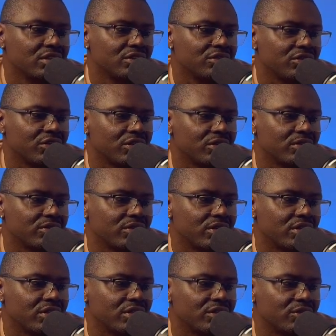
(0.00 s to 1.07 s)

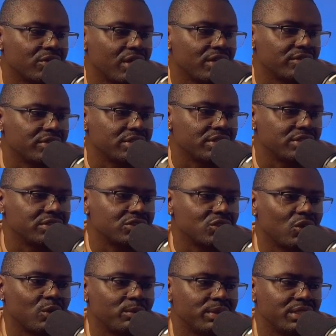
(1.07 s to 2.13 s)
the Ravens,
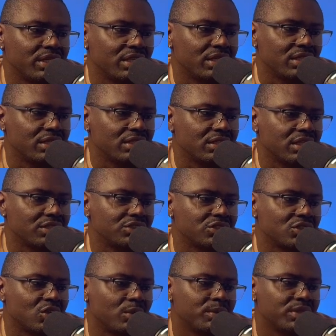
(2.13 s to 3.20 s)
Colby Young. I took
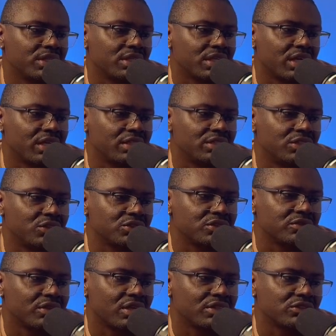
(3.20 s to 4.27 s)
Colby Young and
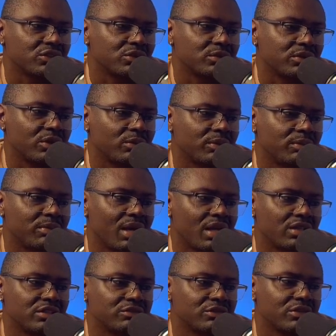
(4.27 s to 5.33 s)
Yoseva, so they'll be
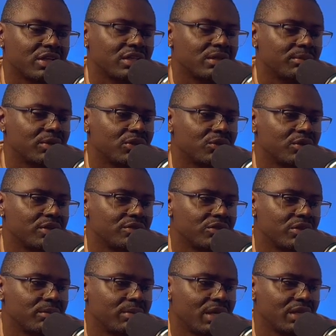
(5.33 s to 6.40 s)
battling for that number 3 for the
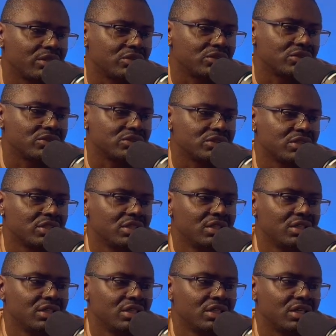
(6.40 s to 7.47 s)
Bengals.
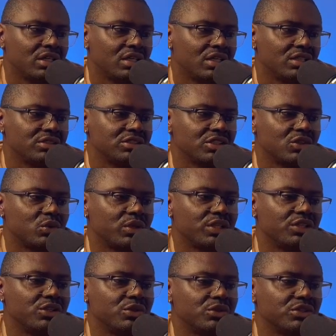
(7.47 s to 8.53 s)
Took Quinn
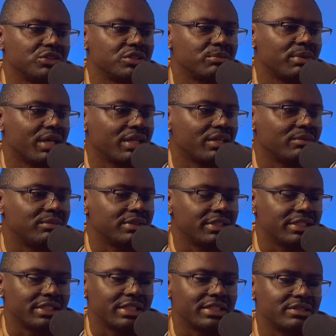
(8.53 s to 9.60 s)
Ewers to back up Malik in
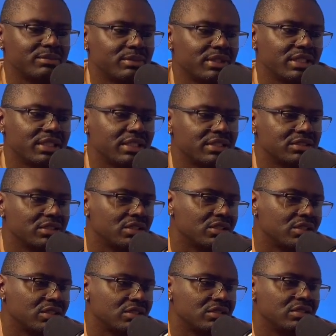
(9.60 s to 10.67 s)
case Malik gets
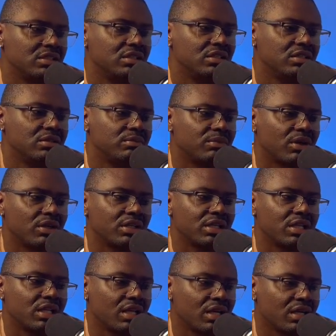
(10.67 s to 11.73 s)
hurt. Marlon
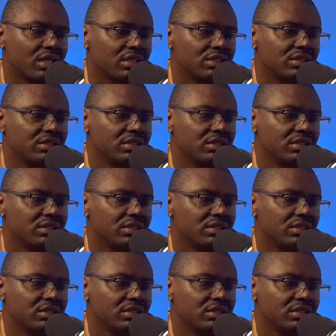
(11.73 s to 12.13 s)
Klein